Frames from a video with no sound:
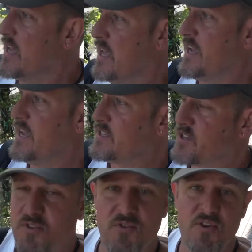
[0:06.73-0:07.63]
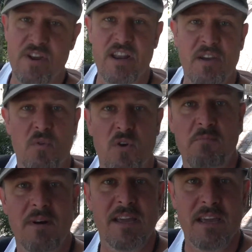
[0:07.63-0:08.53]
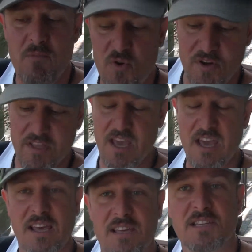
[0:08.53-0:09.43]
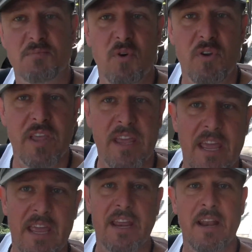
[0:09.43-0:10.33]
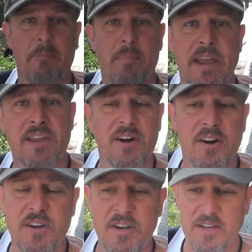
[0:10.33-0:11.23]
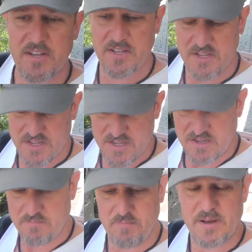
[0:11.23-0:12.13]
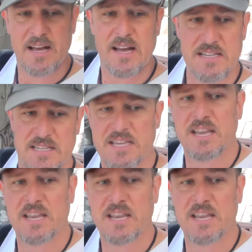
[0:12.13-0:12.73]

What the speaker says: It's a really warm muggy morning this morning in Bangkok, but